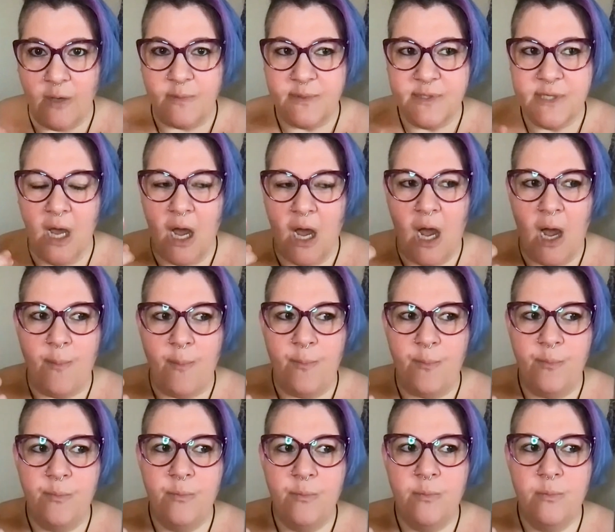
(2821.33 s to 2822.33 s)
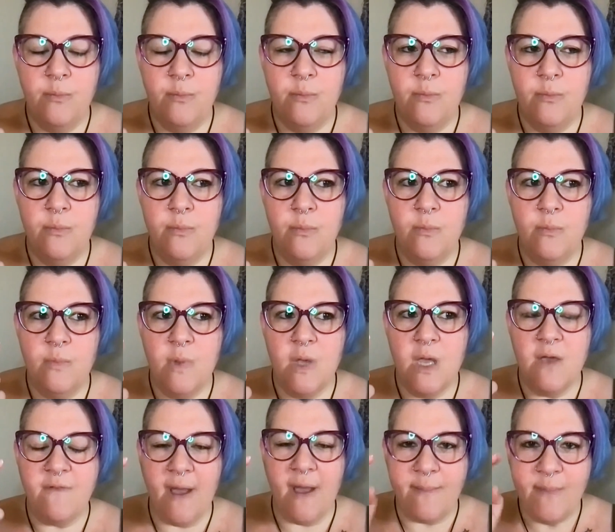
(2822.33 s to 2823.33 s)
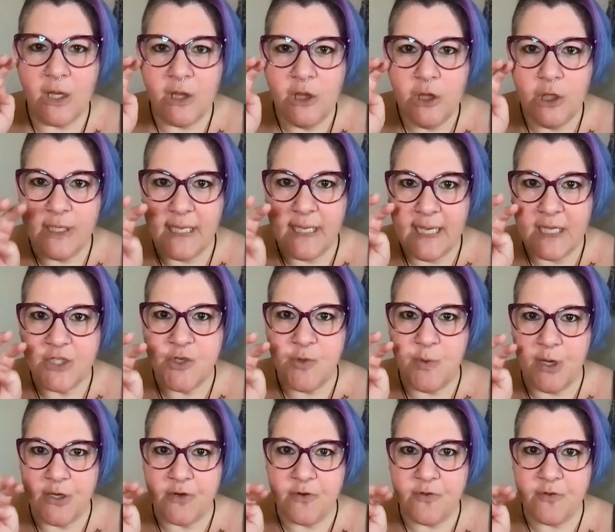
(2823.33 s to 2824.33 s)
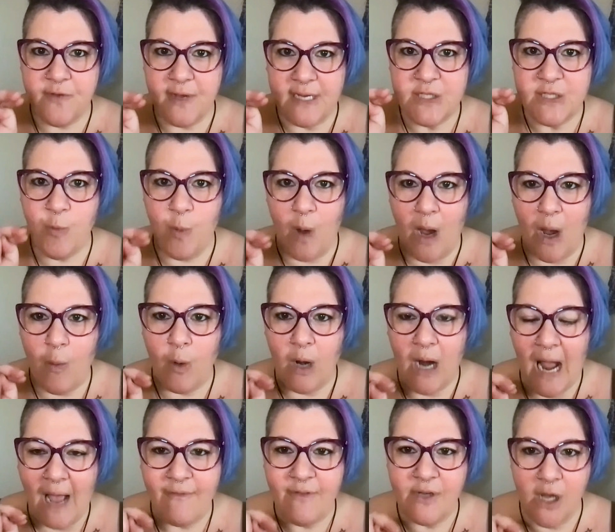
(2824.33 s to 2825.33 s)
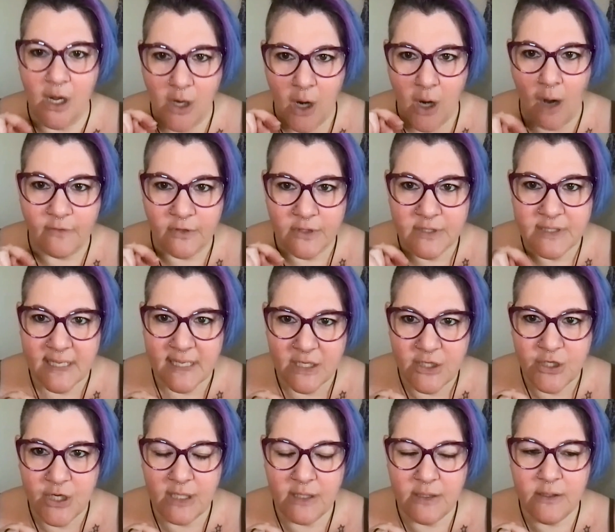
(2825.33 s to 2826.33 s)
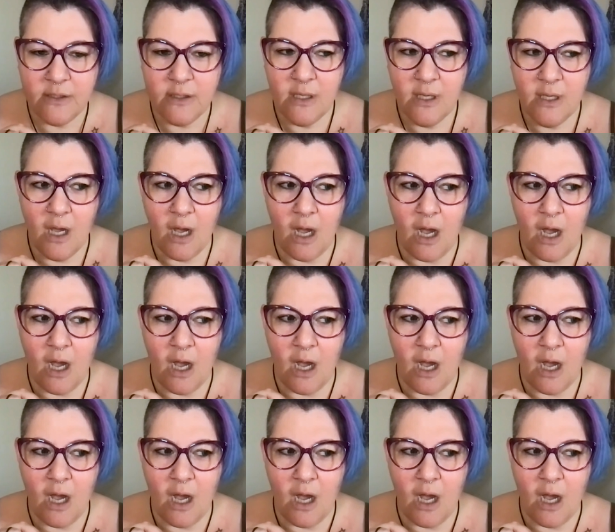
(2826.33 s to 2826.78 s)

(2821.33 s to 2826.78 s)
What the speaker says: helped. If I'm not looking at you in your face while we're having a conversation,